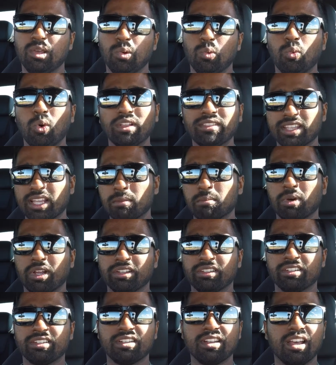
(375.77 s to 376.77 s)
What that
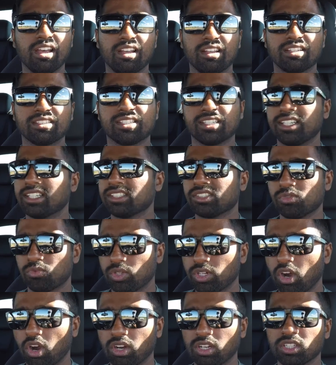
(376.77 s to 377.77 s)
button does is,
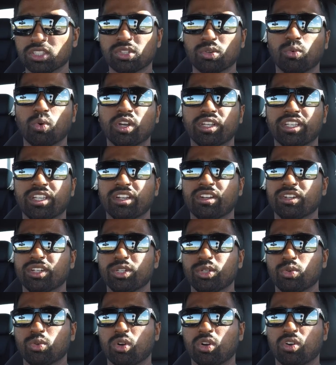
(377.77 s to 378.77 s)
regardless of what gear
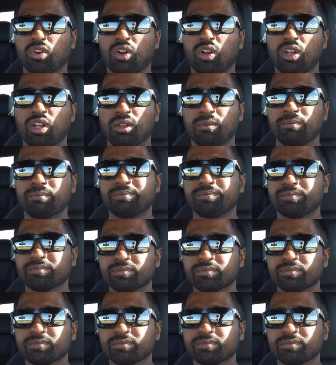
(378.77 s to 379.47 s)
you are on,